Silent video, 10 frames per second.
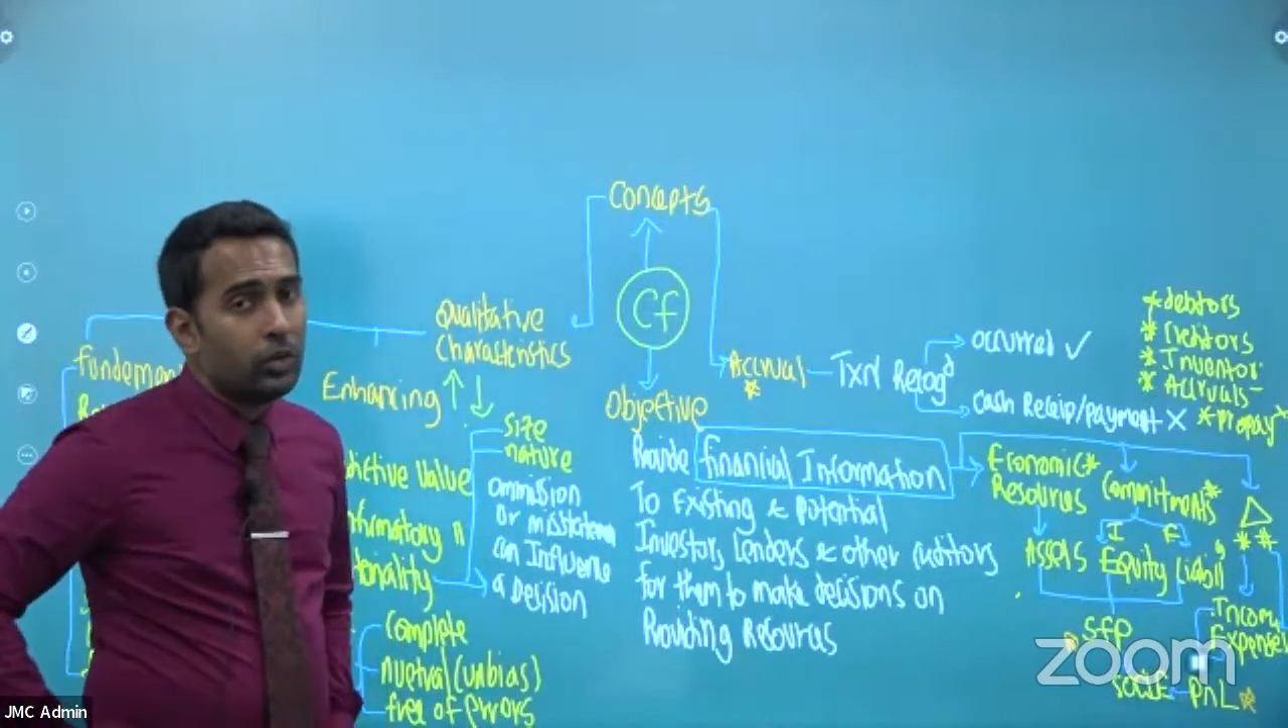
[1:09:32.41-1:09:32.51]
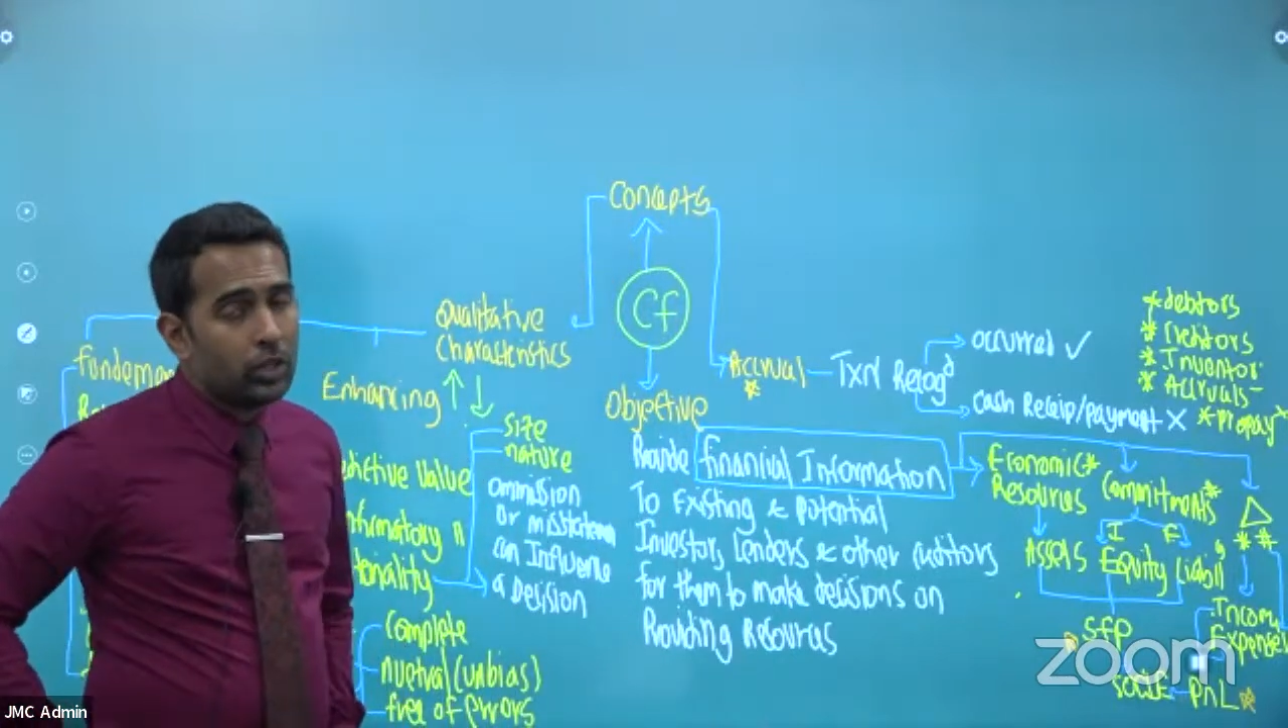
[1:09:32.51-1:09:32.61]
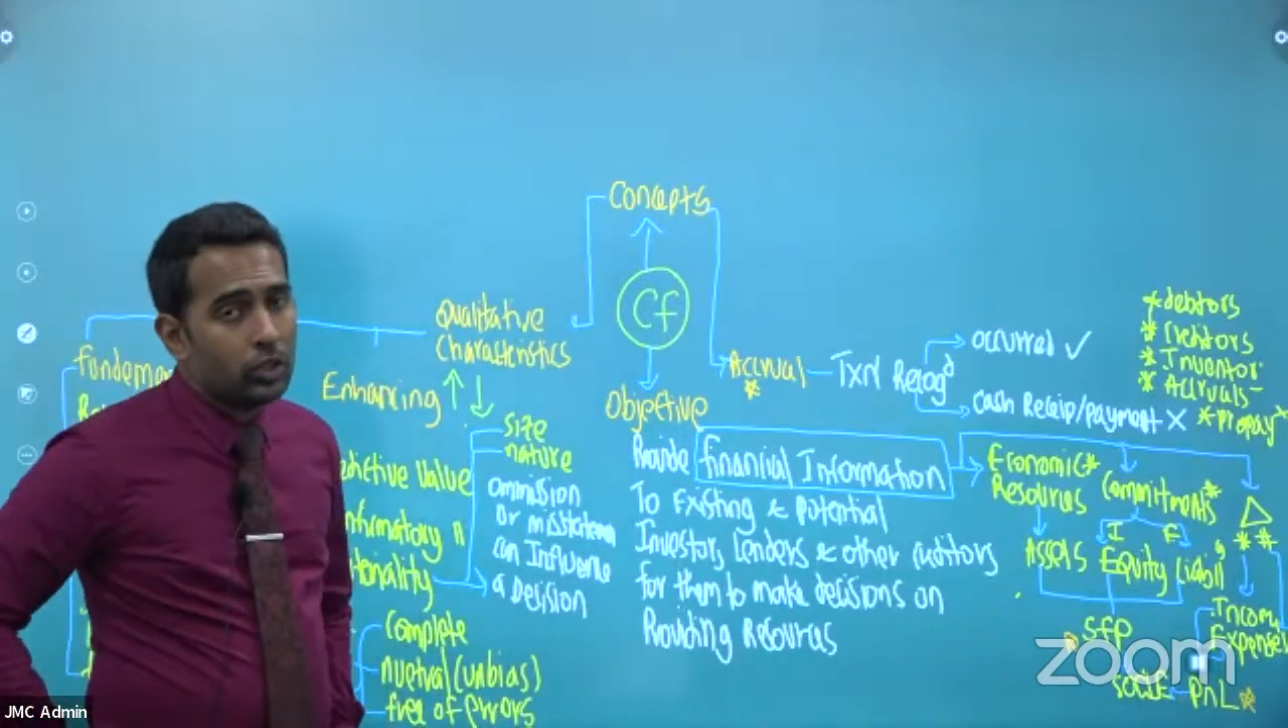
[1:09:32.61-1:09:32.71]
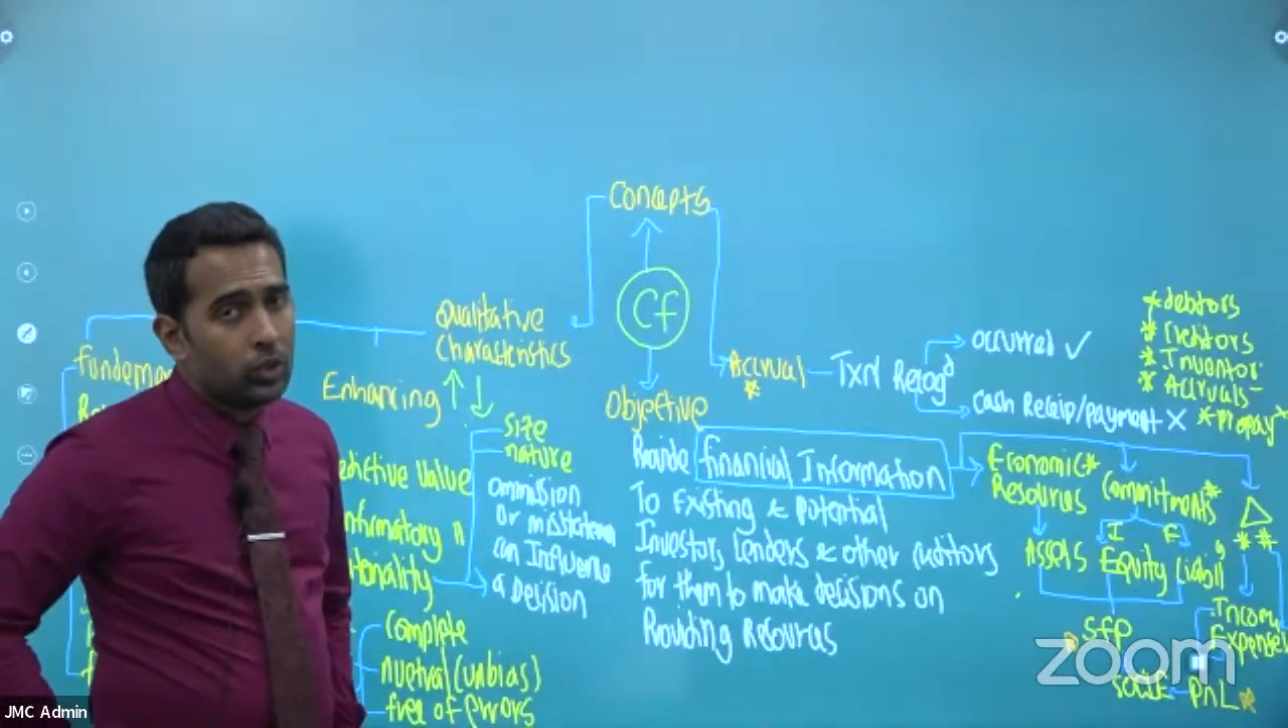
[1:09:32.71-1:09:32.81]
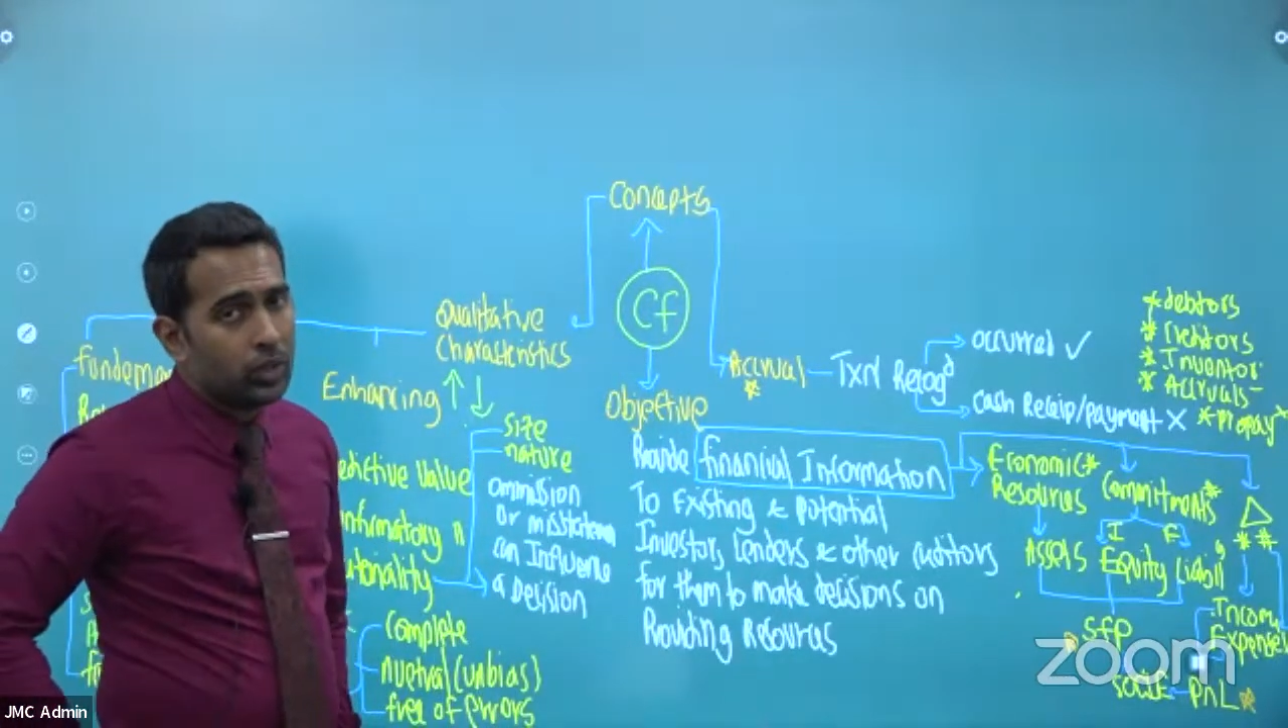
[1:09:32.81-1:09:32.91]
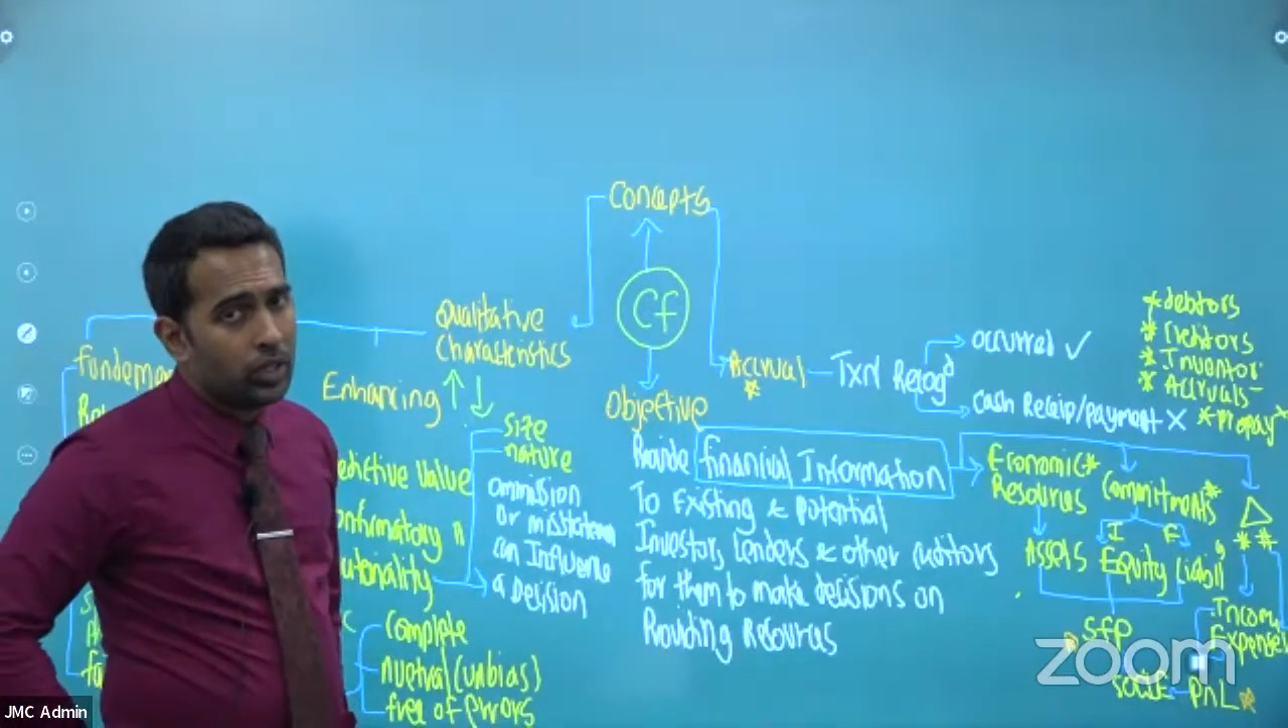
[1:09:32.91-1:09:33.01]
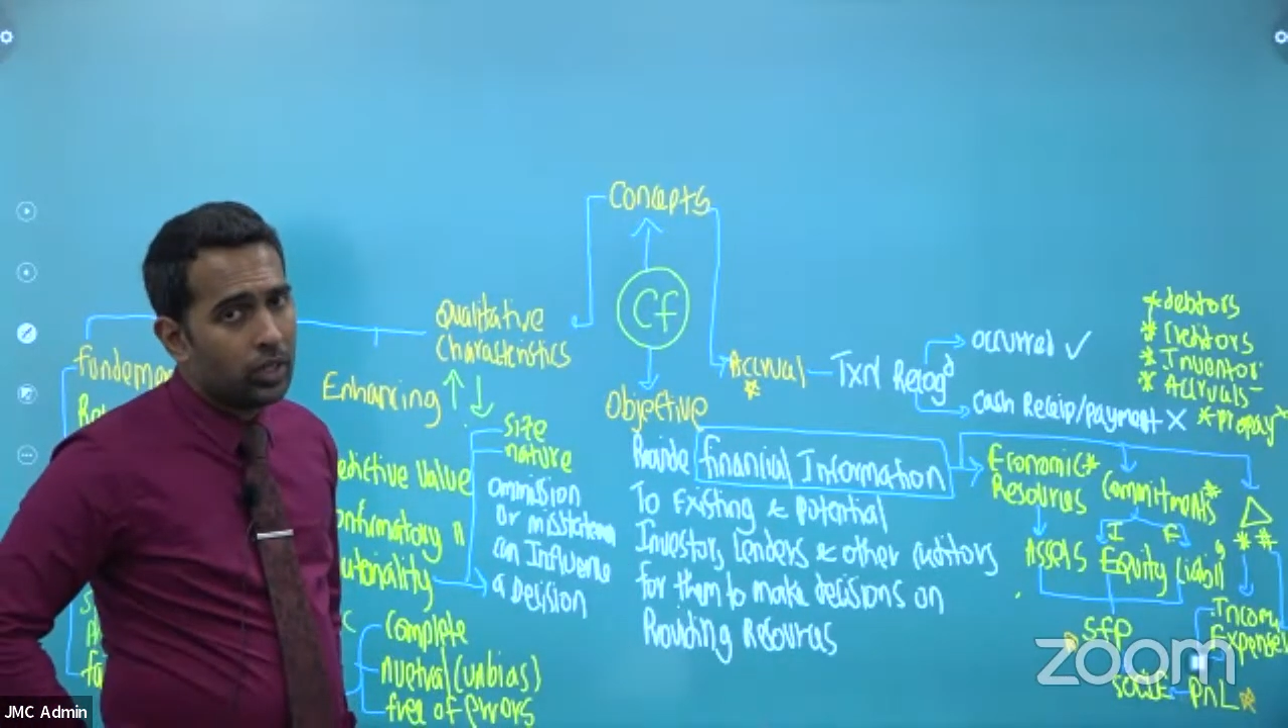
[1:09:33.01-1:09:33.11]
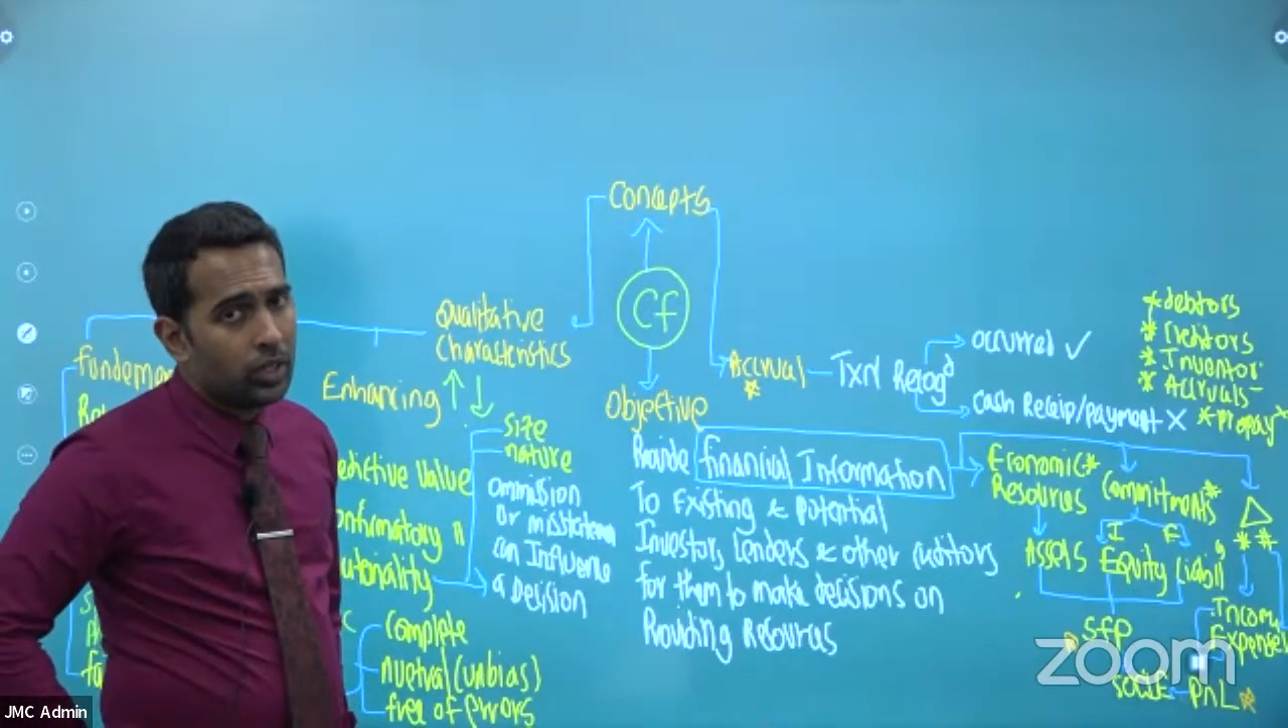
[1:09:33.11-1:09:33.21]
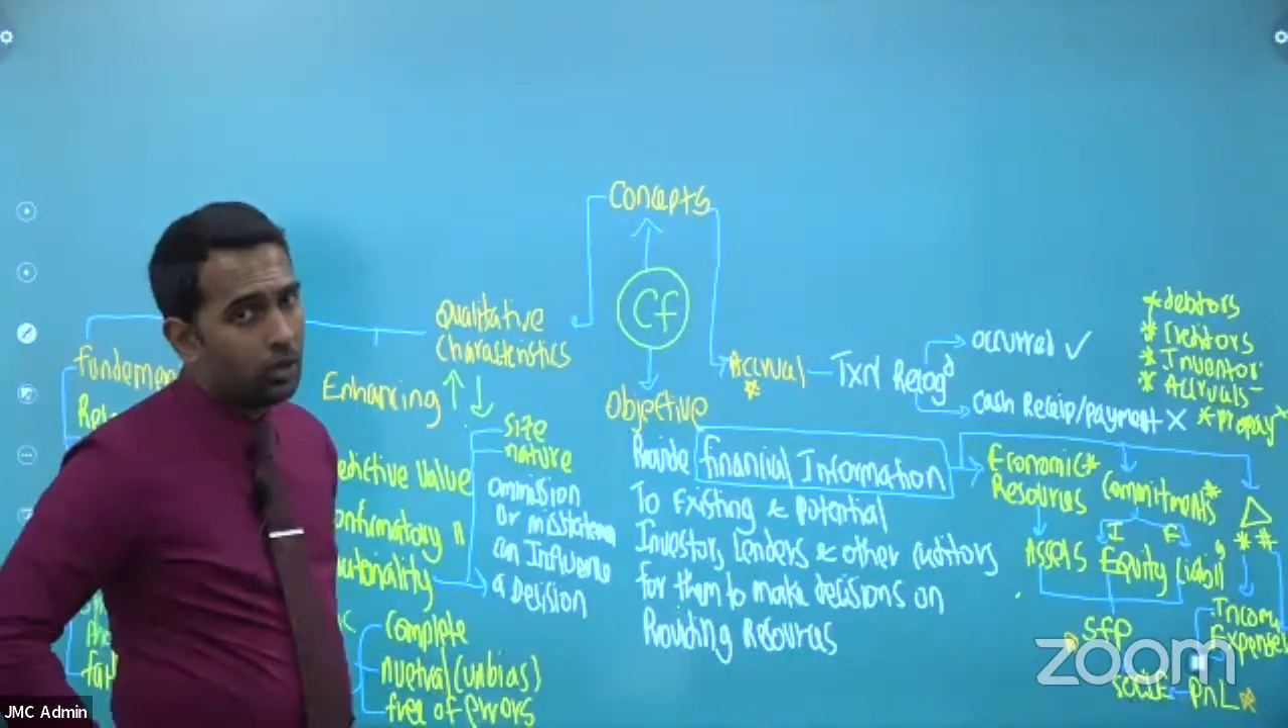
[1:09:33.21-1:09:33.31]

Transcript: to ensure you